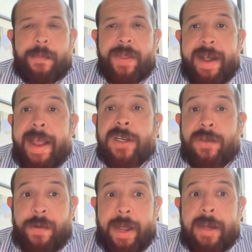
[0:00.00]
The next
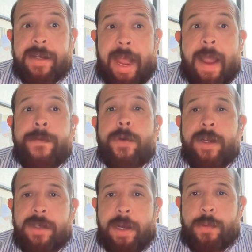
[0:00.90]
phase after
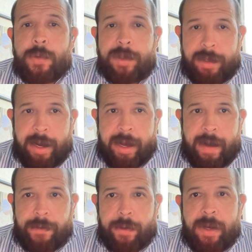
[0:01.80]
conceptual design,
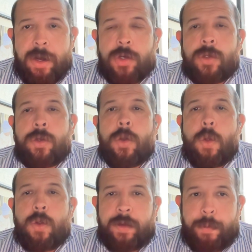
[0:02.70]
after the initial
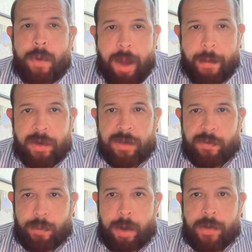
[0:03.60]
goals and parameters of
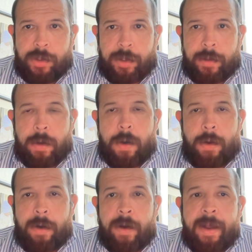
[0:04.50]
a project
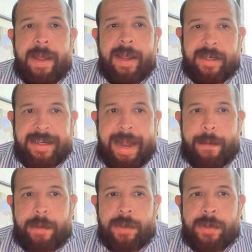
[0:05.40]
are
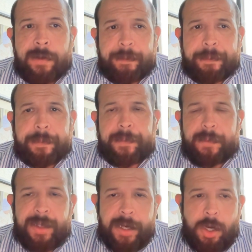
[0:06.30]
established,
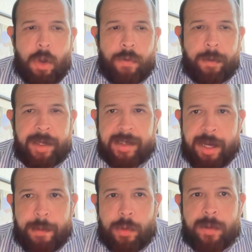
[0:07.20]
you go from
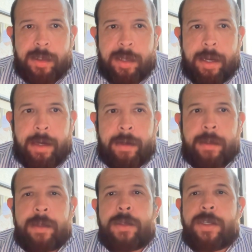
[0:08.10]
conceptual design
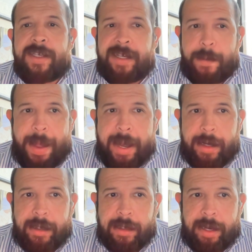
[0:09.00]
to
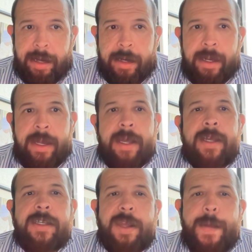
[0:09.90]
schematic design.
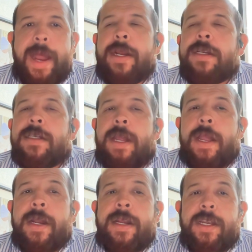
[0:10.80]
Schematic
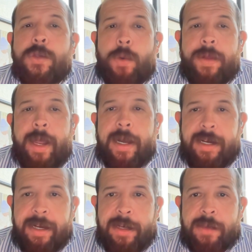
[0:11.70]
design is where the
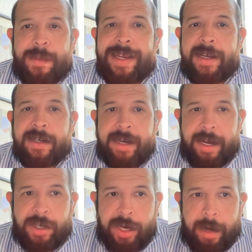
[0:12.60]
ideas begin to
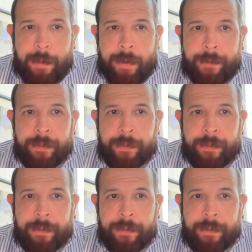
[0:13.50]
take shape,